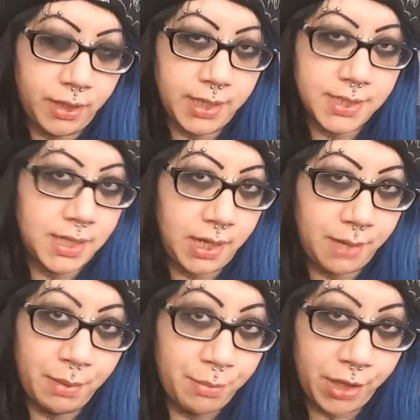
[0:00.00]
know, like I said, I
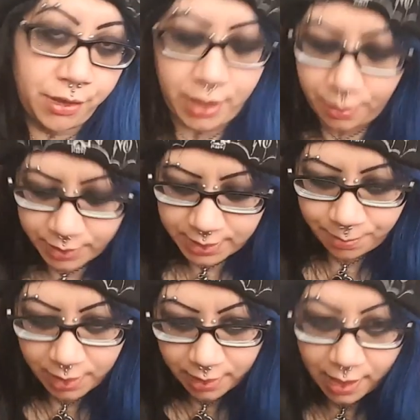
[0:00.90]
am a mother and it was
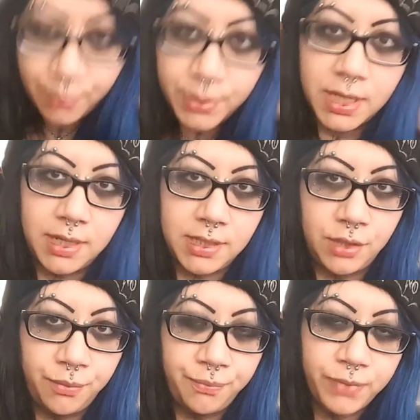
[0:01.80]
something I was going to
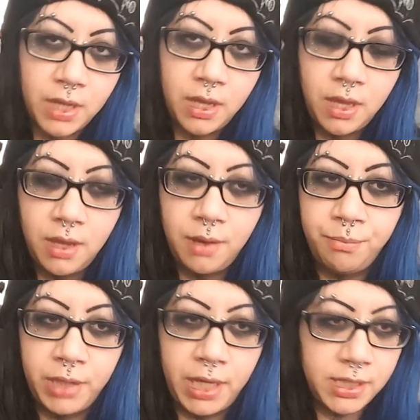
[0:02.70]
do,
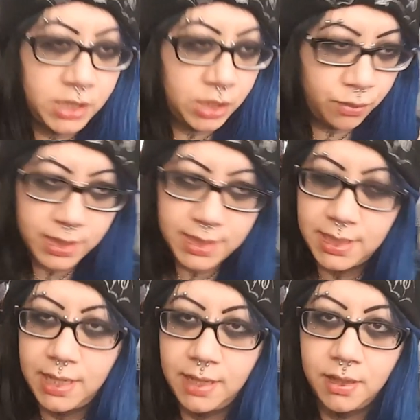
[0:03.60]
but I don't
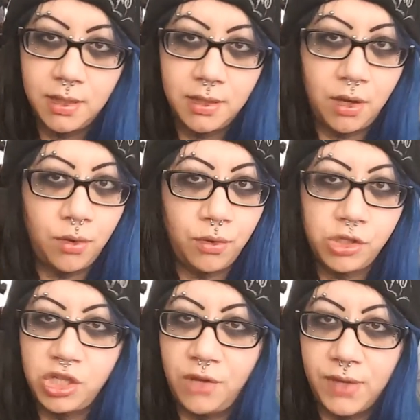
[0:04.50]
see the whole
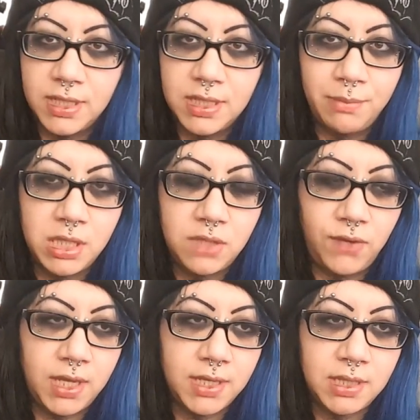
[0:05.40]
shoving it in somebody's
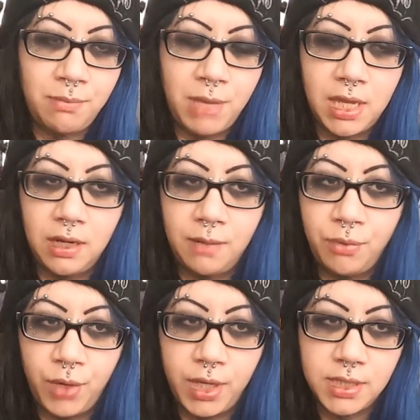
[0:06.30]
face and making it a
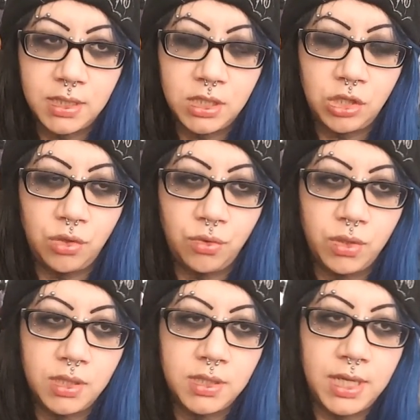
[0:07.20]
point to
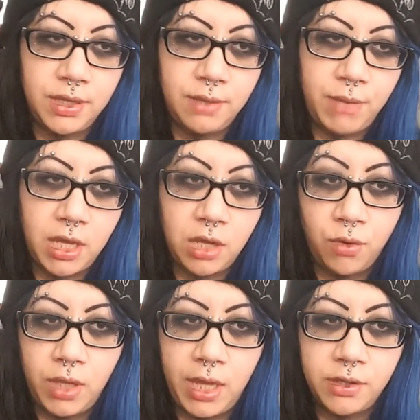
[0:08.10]
tell them that
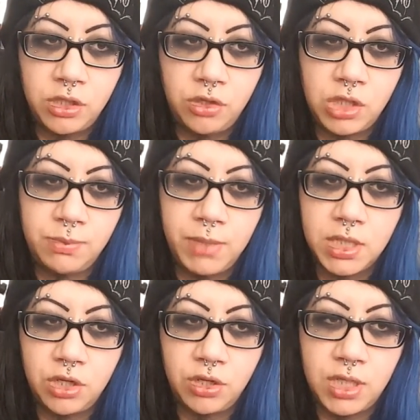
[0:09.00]
you're allowed to just
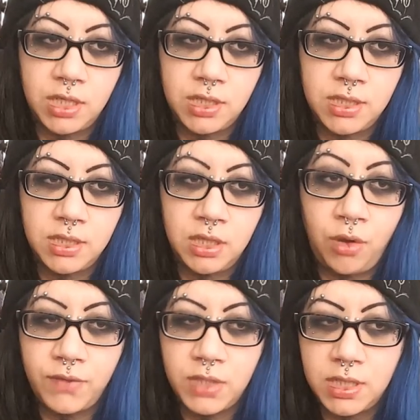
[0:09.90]
because you're tits, you
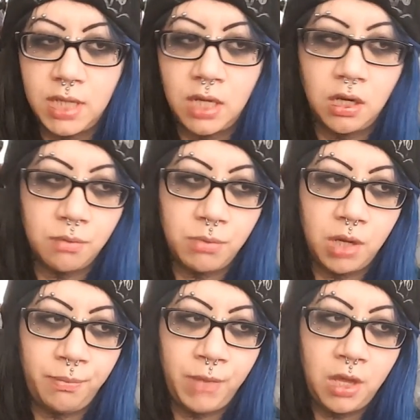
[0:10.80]
have tits and you're a
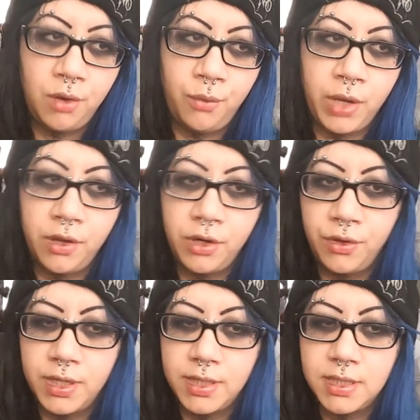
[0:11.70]
mom. We all
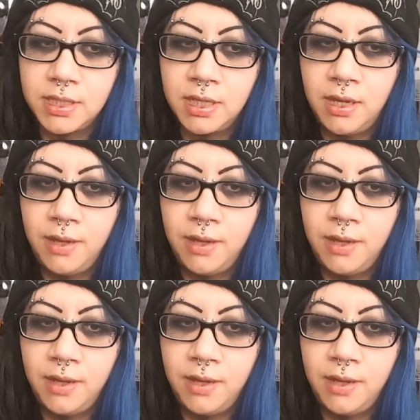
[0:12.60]
know this.